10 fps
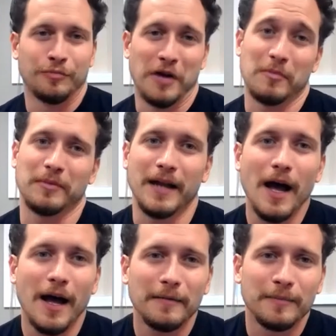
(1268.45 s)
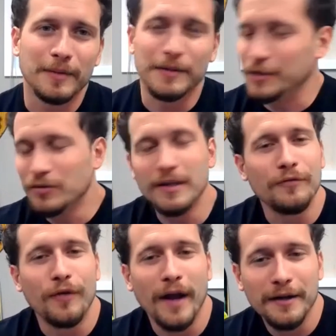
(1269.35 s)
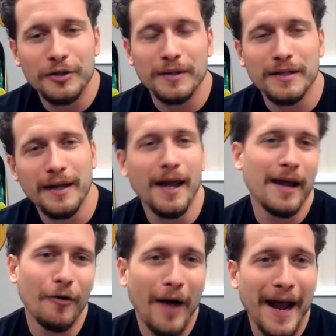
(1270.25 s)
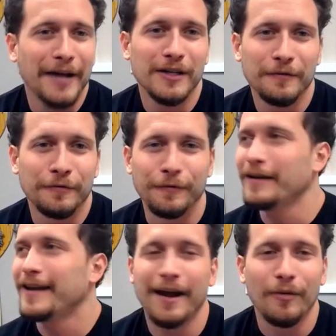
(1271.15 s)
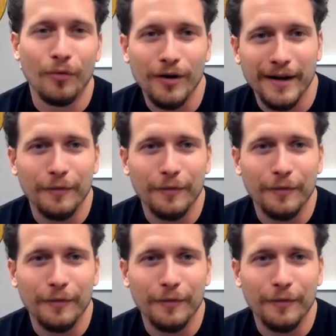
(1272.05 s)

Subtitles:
Probably not, but it's a unique advantage where it's like, hey, I actually had a fun day at work.